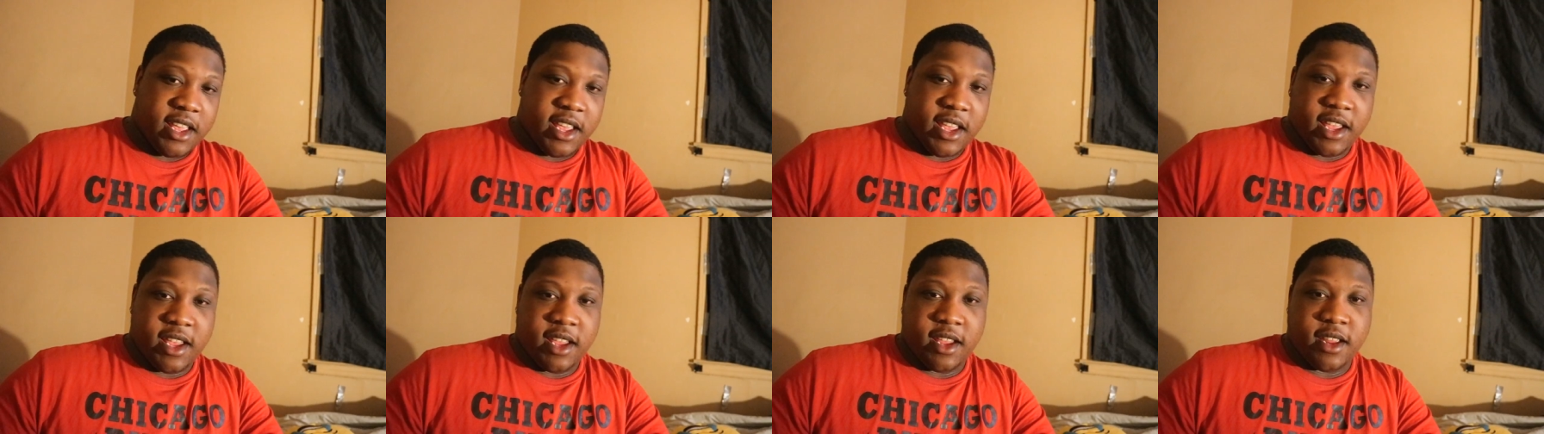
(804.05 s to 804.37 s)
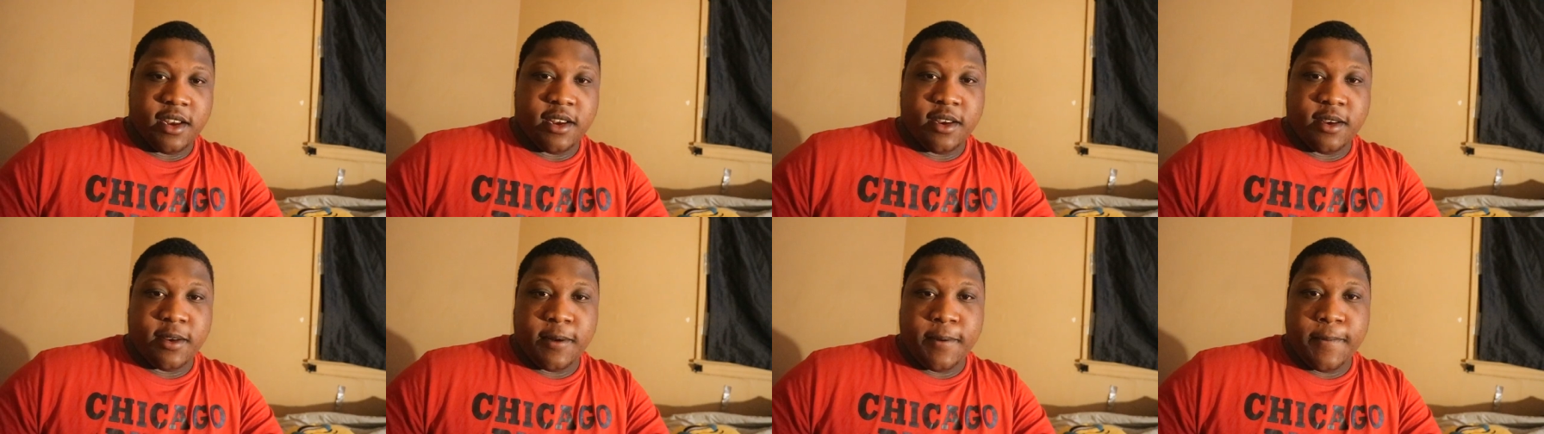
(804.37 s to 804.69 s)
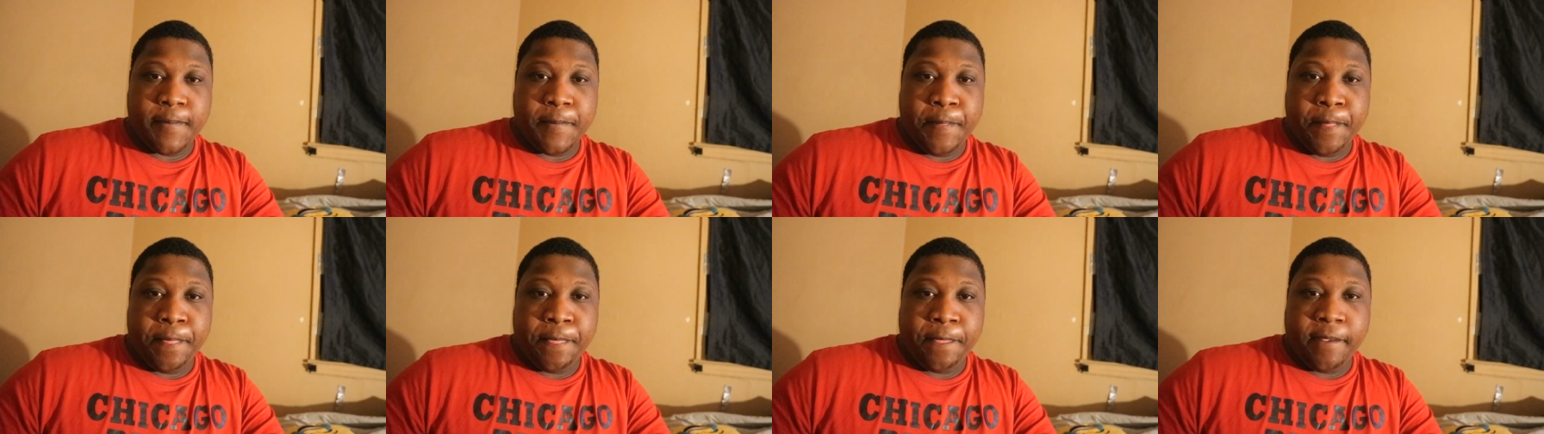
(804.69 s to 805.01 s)
and
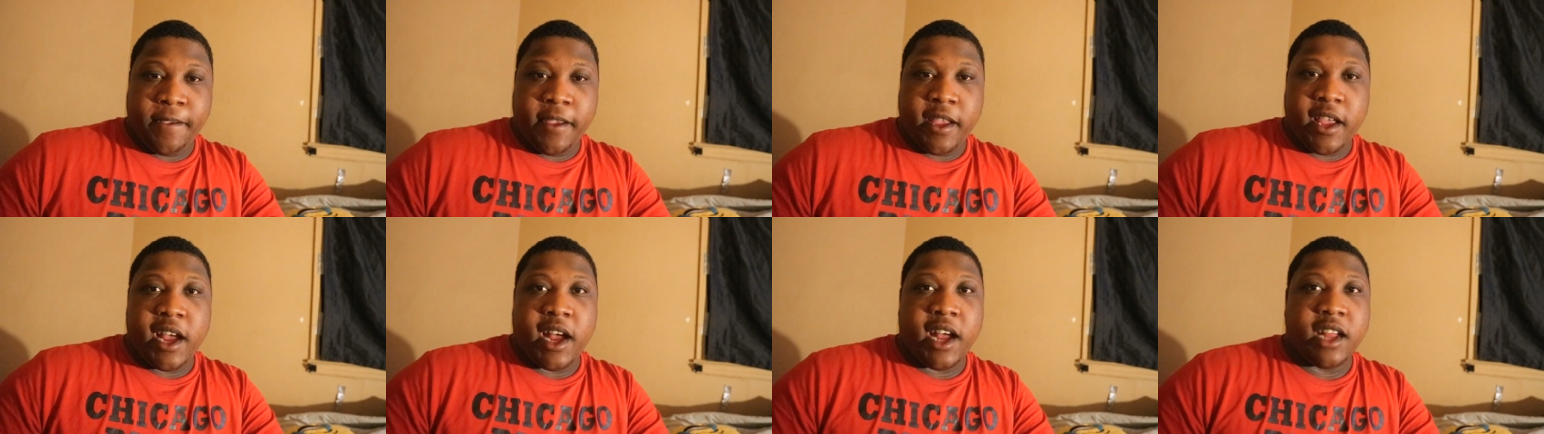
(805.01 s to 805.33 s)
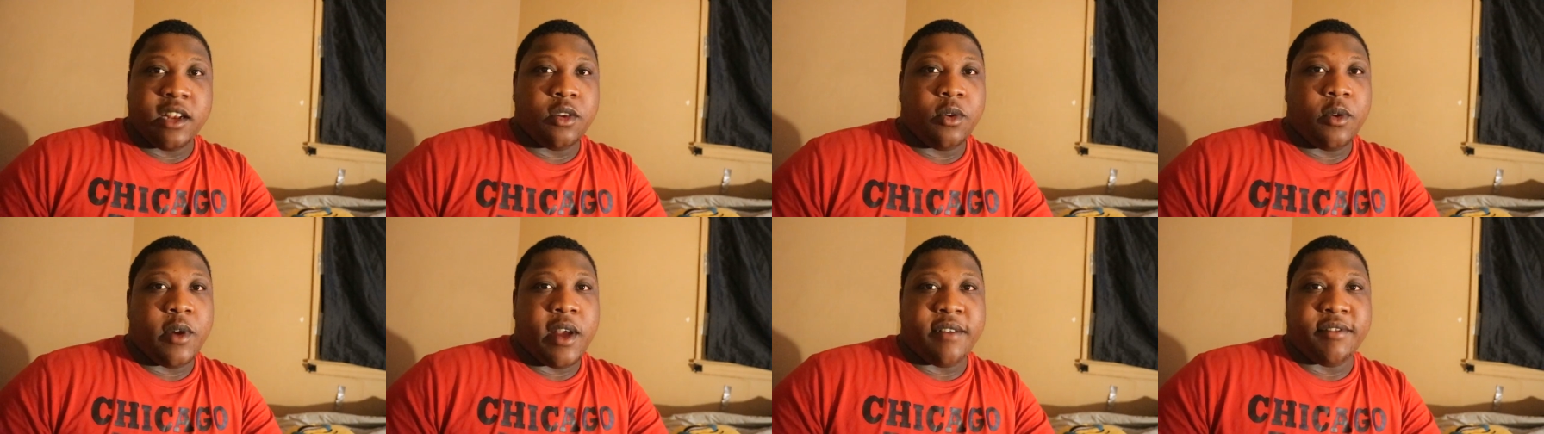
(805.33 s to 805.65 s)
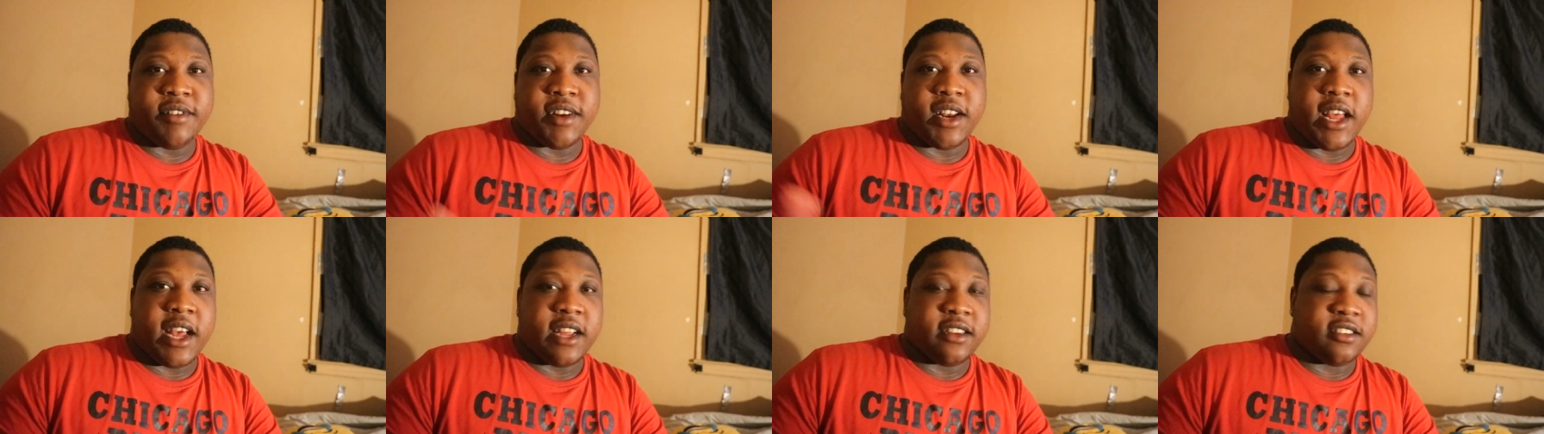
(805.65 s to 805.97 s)
I do
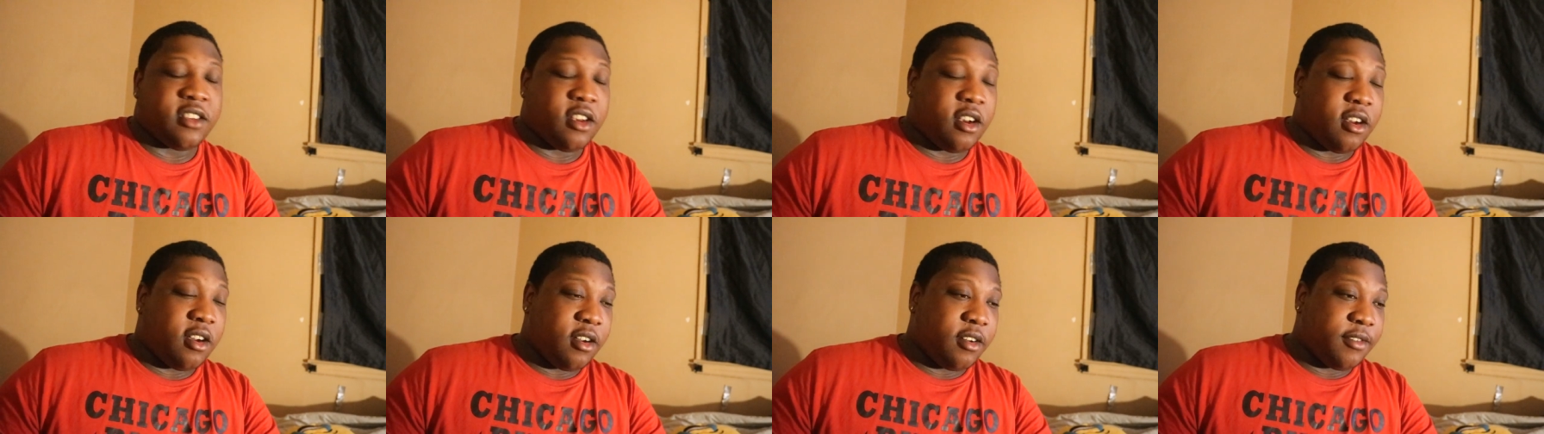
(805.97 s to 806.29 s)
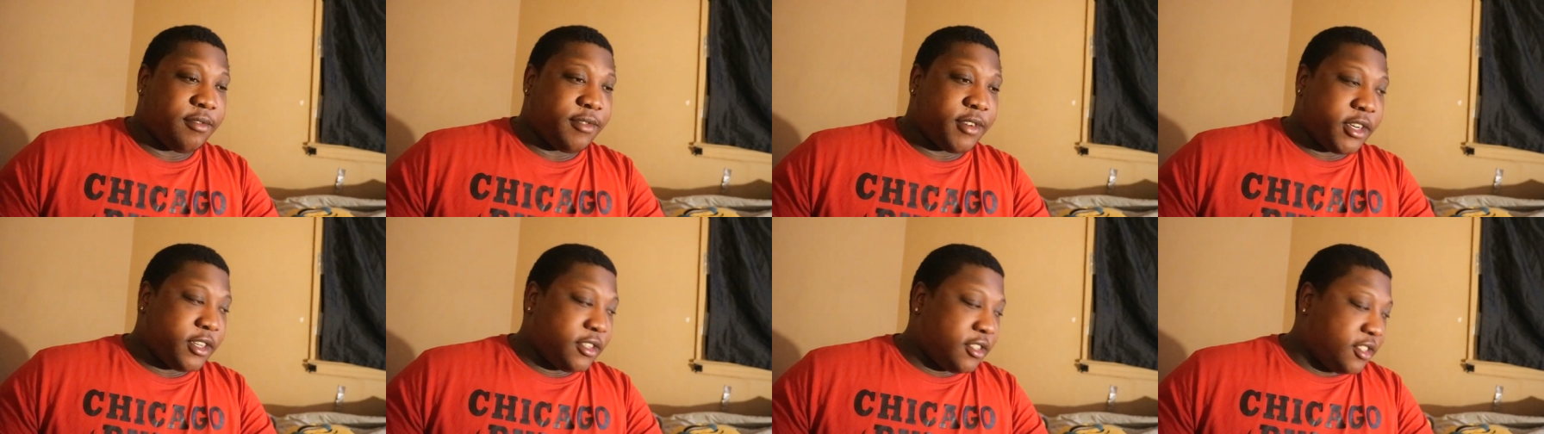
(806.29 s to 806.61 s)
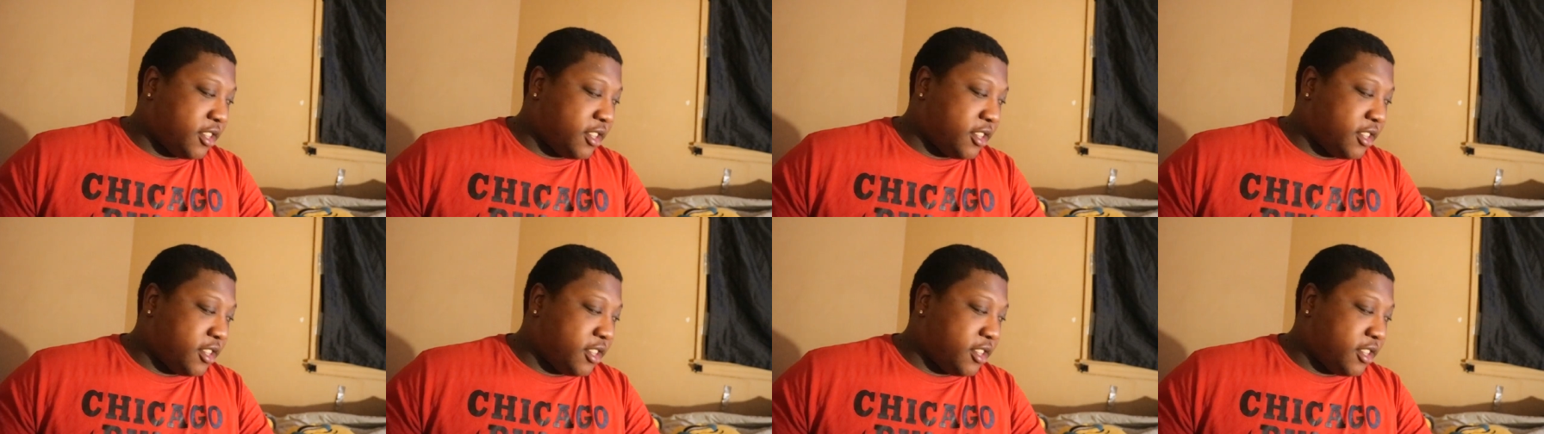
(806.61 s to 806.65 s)
have a lot to offer.